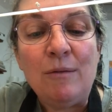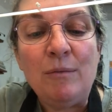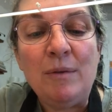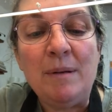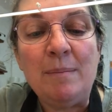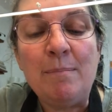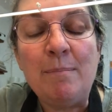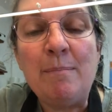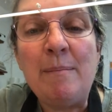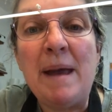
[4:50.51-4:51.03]

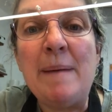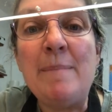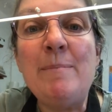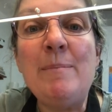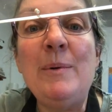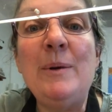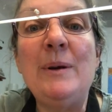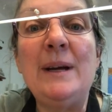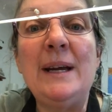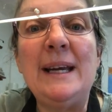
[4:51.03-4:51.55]

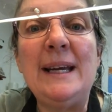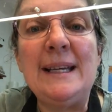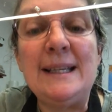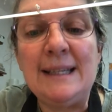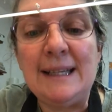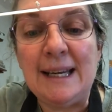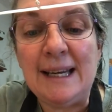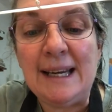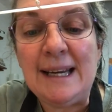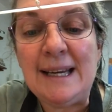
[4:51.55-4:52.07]
Remember,
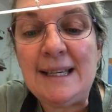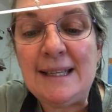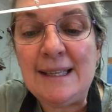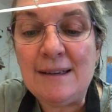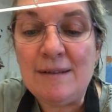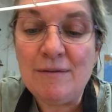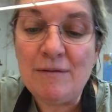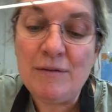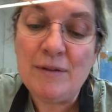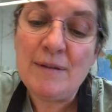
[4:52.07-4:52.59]
it
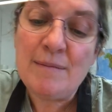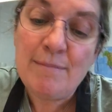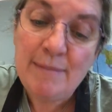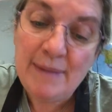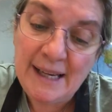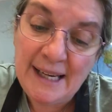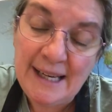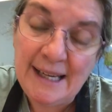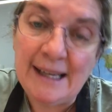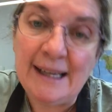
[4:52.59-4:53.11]
is, for
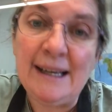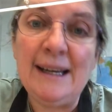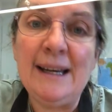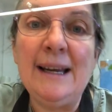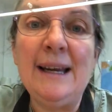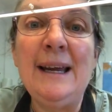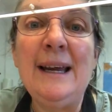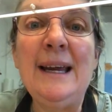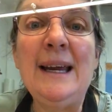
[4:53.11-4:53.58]
me,